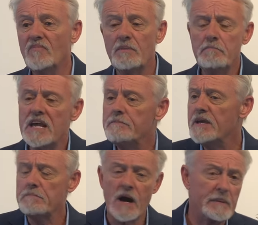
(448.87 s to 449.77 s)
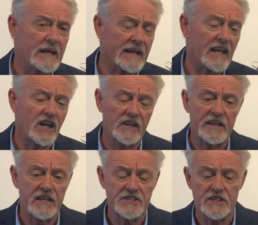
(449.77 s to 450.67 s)
maybe it might be licking and
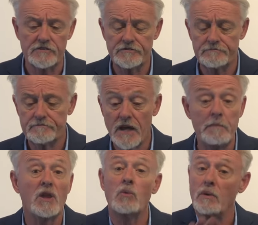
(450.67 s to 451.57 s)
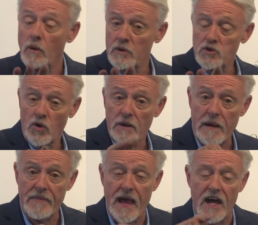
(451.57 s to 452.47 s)
cleaning itself. And by the way, while we're talking
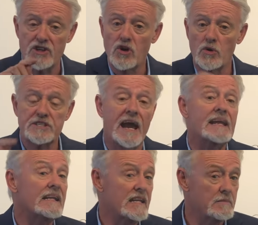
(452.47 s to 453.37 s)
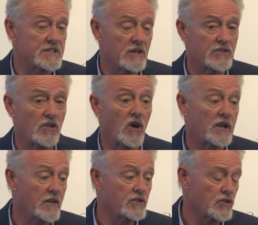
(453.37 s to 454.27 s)
about that, dogs can clean themselves a lot,
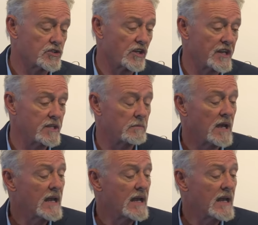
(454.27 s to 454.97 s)
other dogs can clean them.